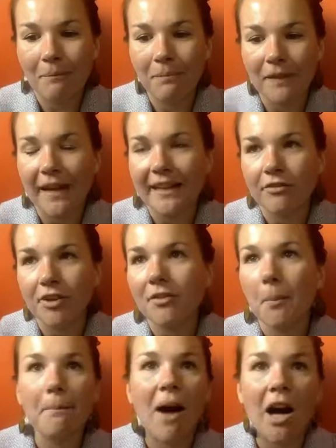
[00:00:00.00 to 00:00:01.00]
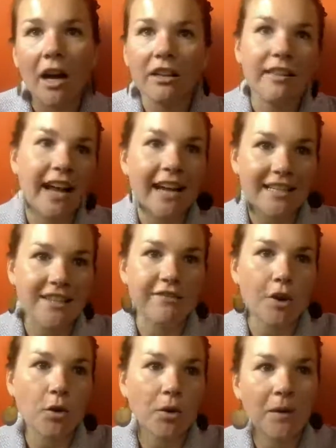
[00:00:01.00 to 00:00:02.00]
like if you have a mug that has a
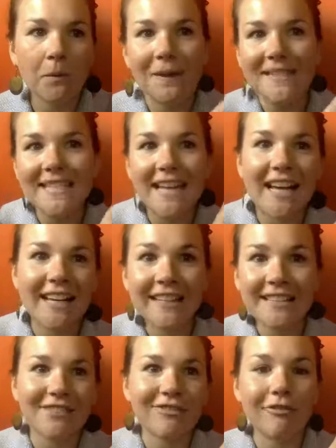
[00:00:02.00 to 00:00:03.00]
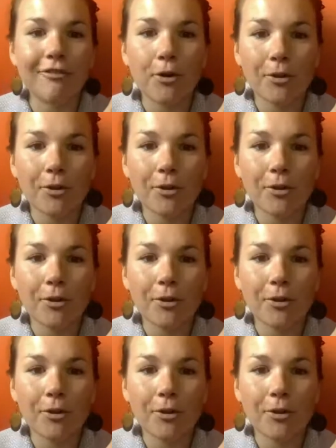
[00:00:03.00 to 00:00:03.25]
photo on one side and a different photo